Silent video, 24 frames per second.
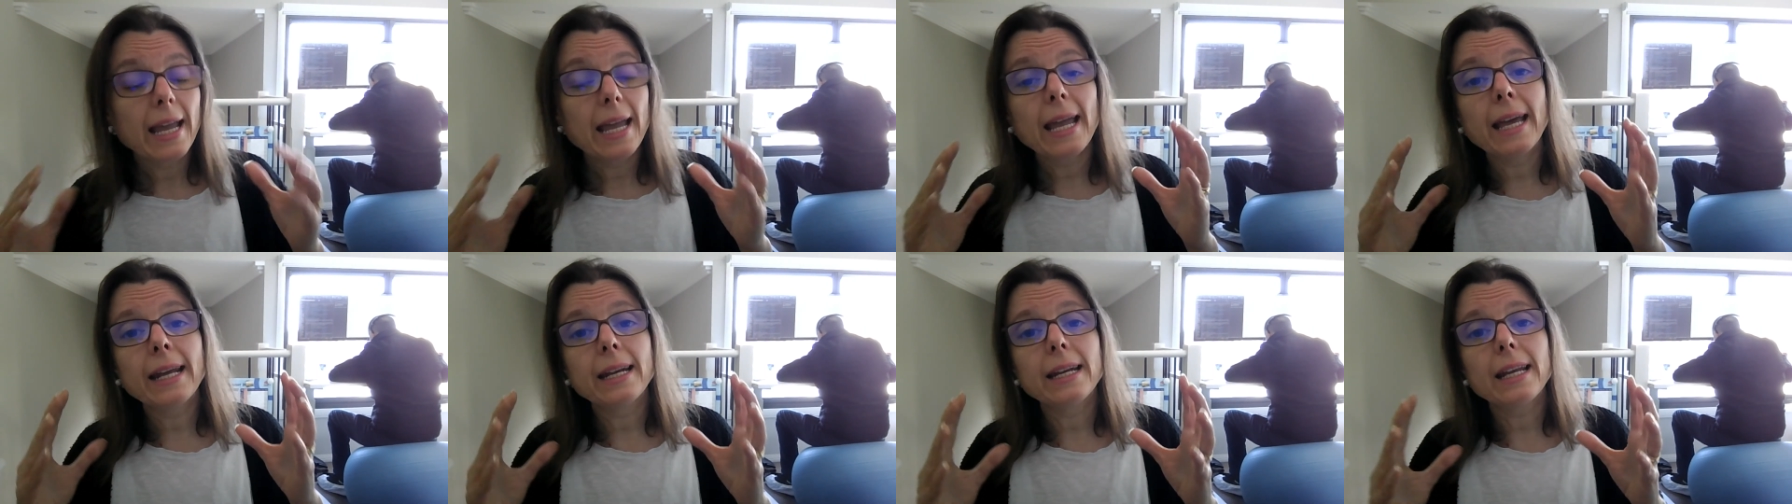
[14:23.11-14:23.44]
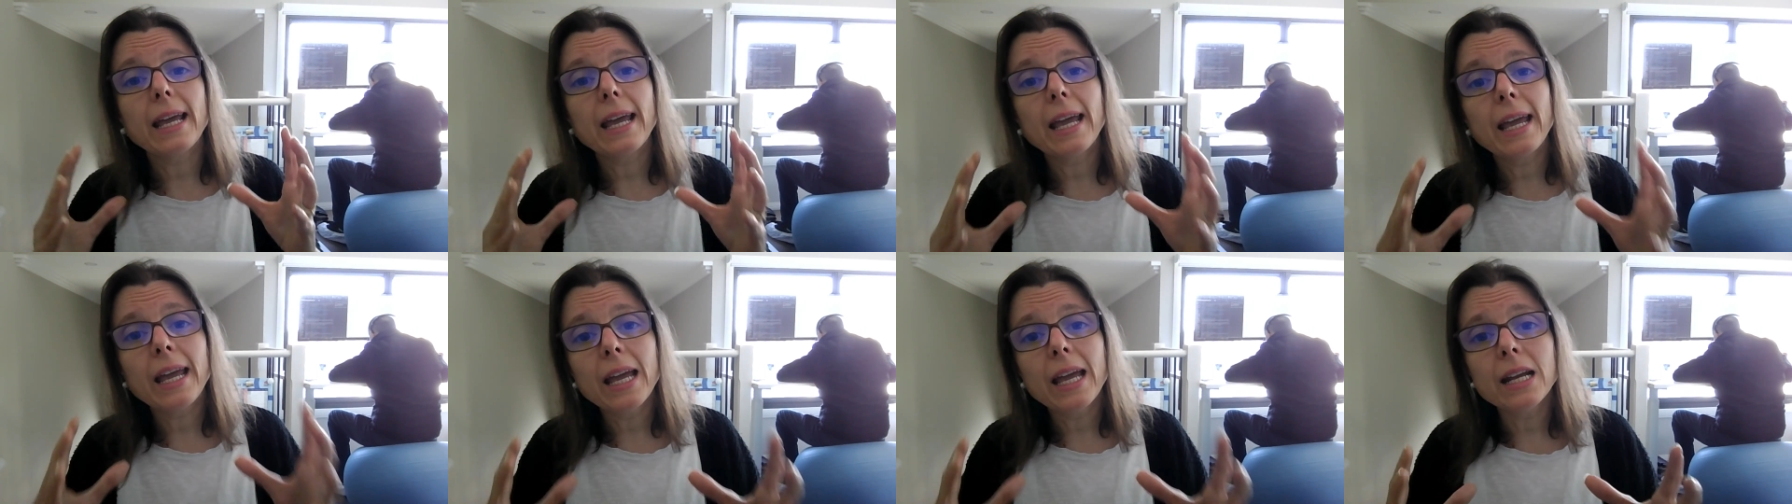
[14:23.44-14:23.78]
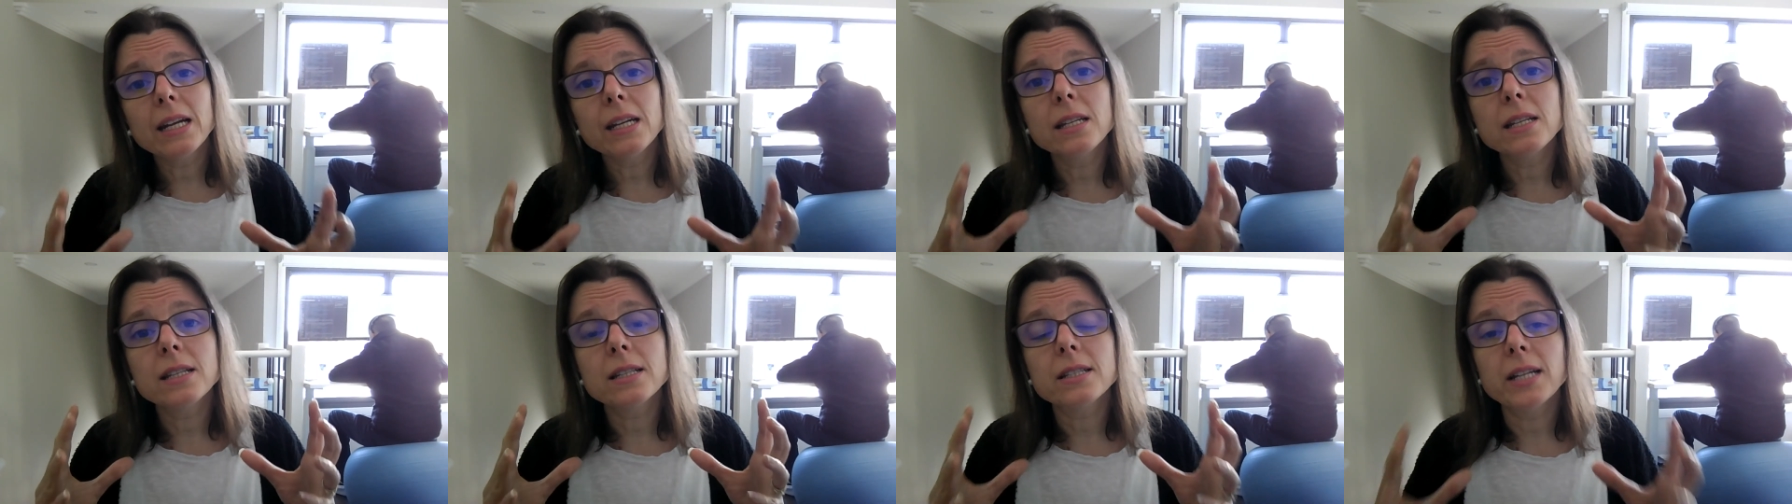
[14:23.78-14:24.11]
and
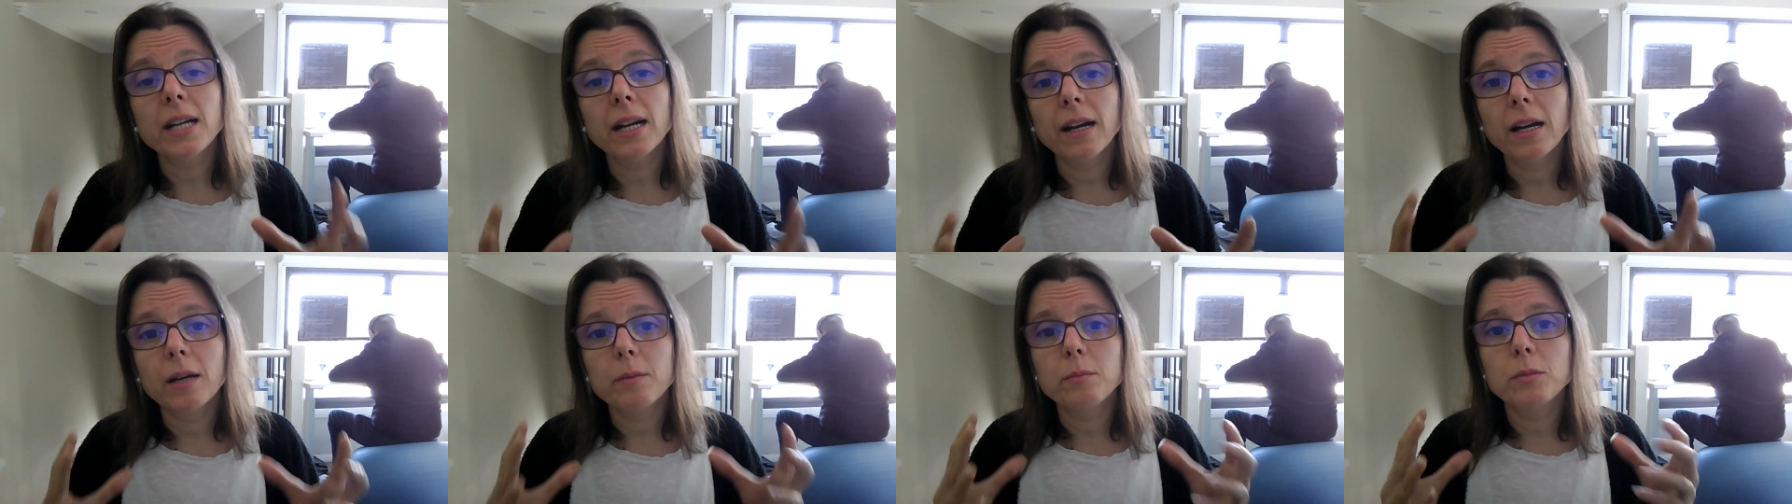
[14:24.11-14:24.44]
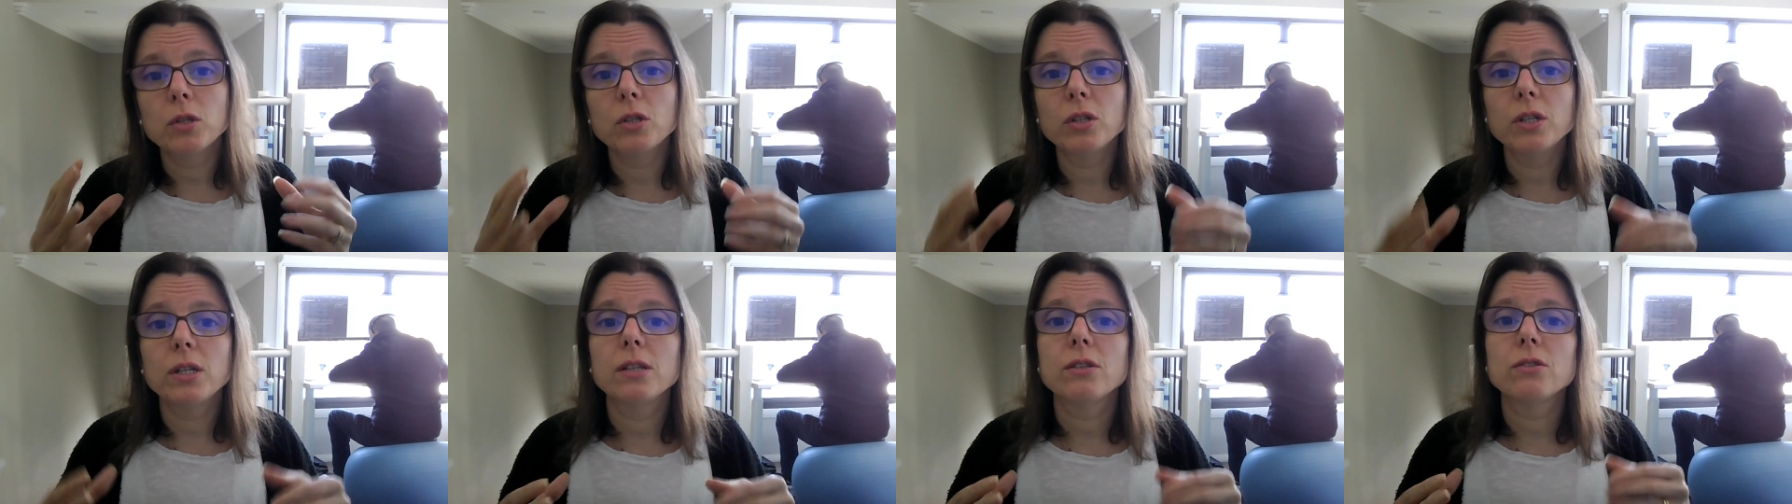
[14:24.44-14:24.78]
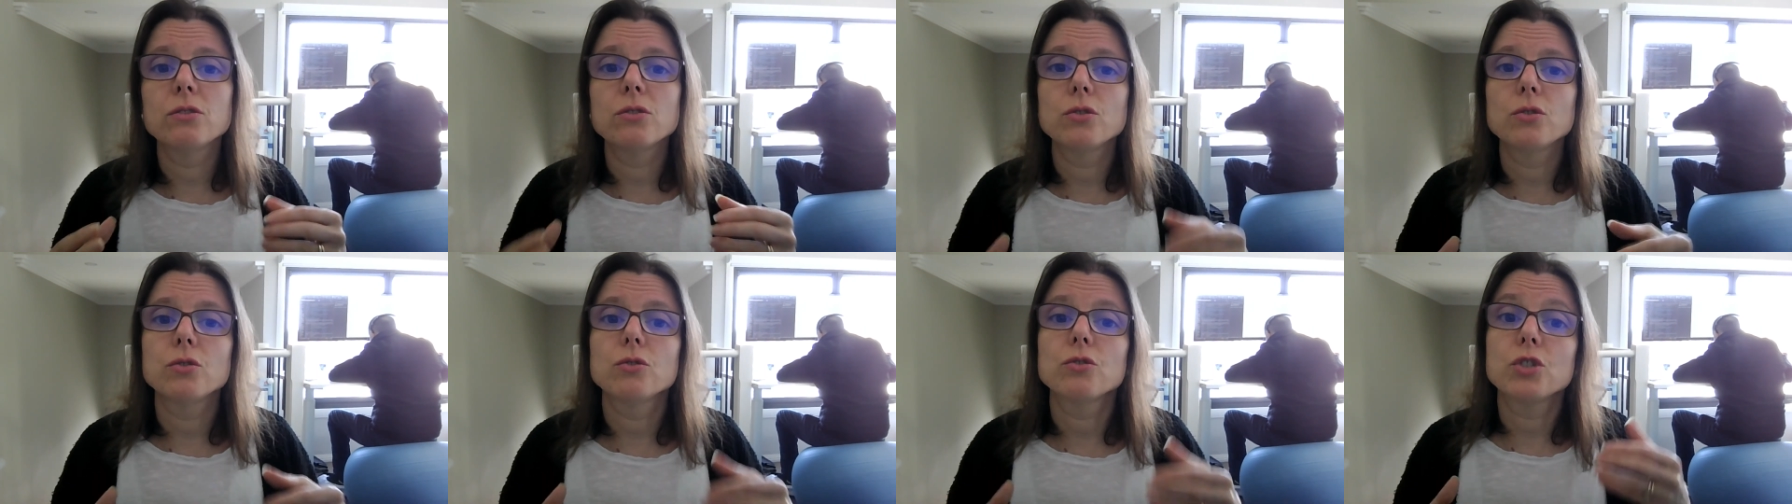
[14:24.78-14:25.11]
any time you need
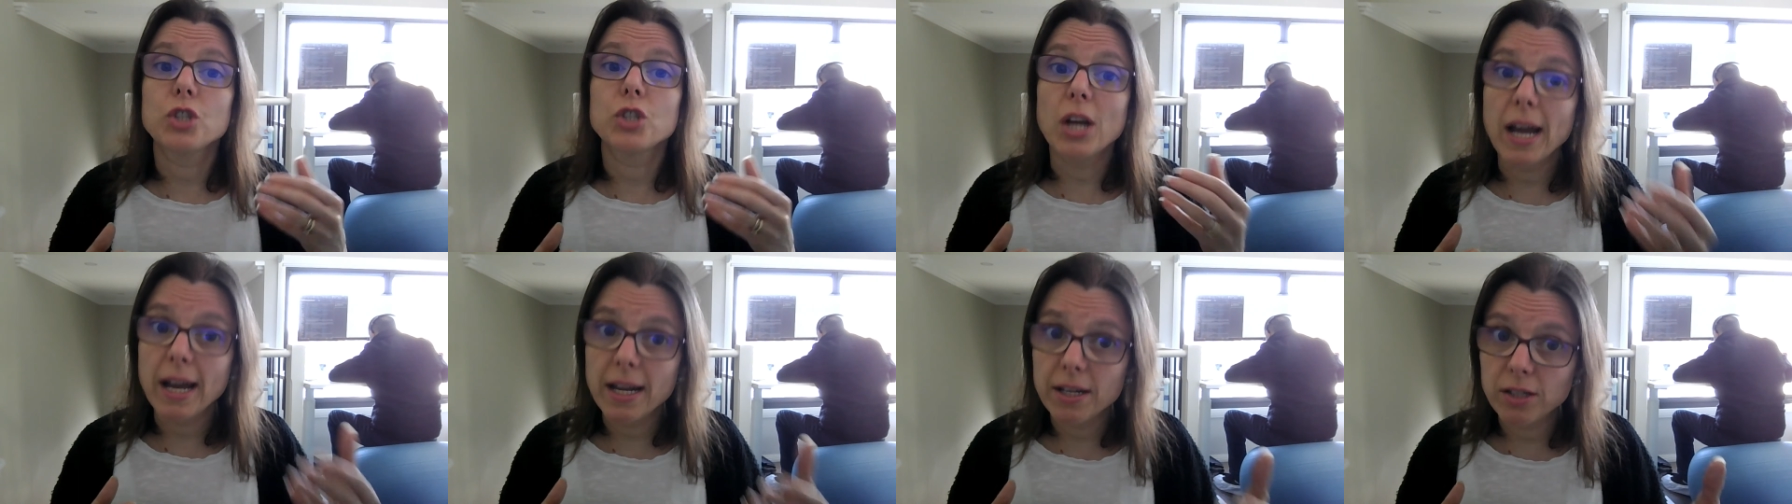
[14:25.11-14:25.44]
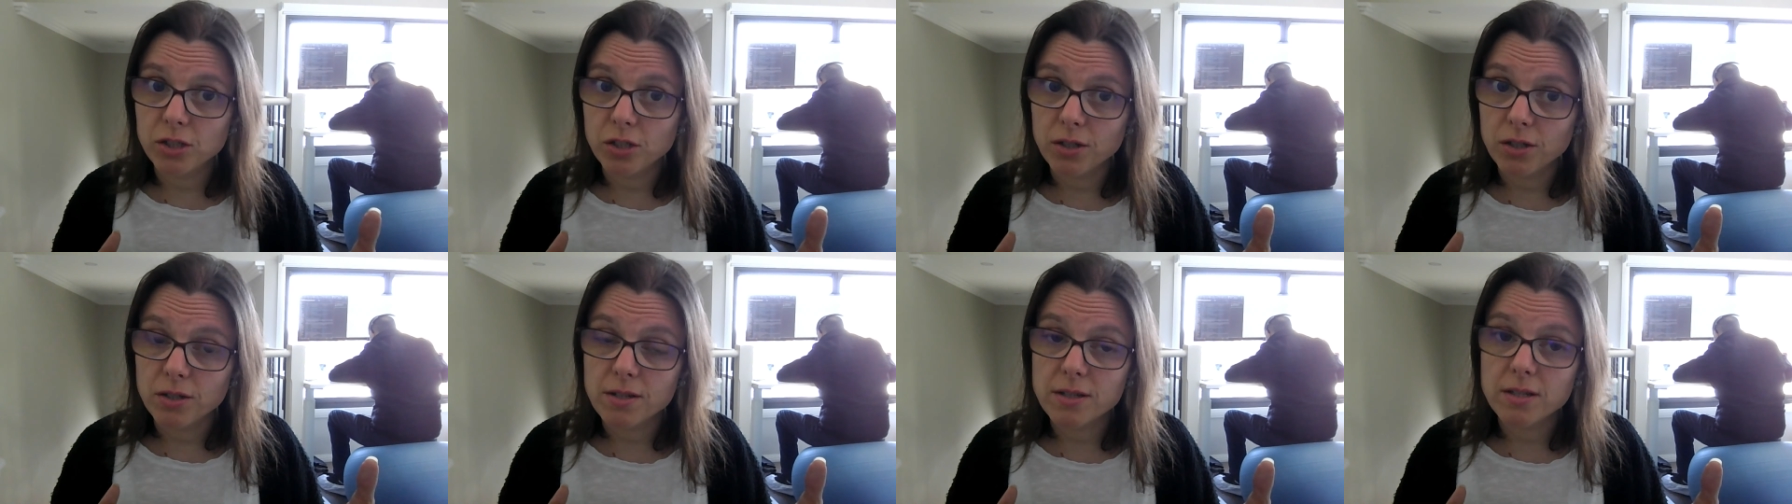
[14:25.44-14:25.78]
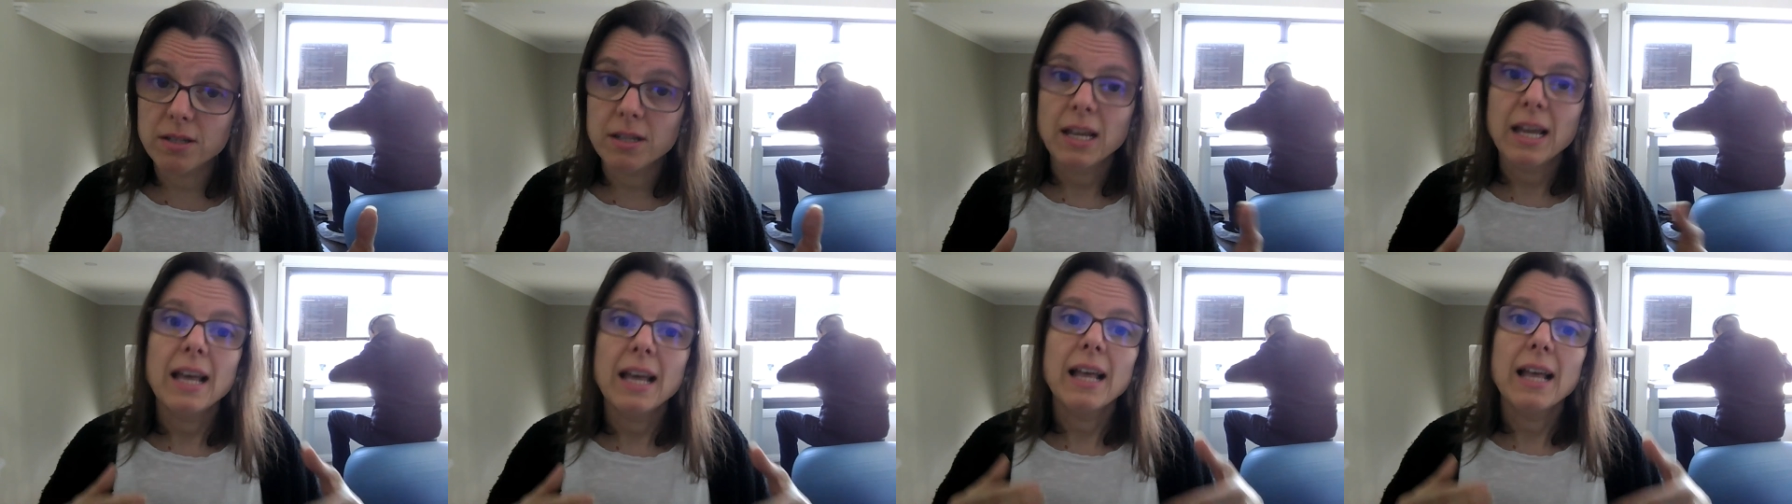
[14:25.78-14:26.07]
to do changes,